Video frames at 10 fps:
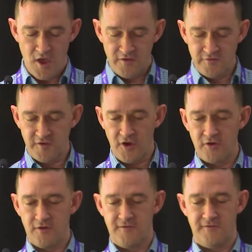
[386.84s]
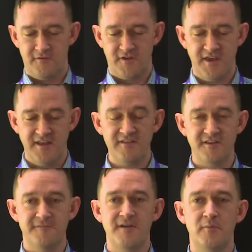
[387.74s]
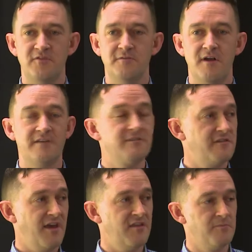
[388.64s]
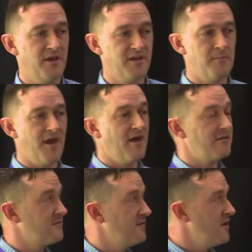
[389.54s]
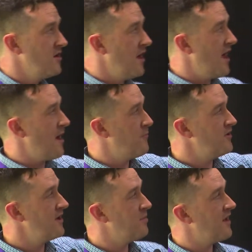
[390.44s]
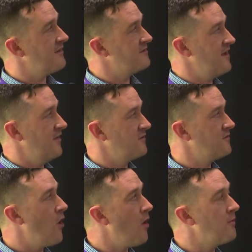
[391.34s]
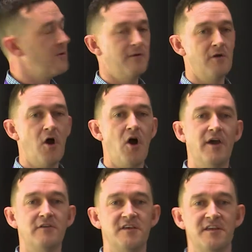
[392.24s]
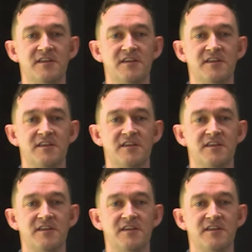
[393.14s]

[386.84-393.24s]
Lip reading: So connecting farms for us has been about putting in place at the top IoT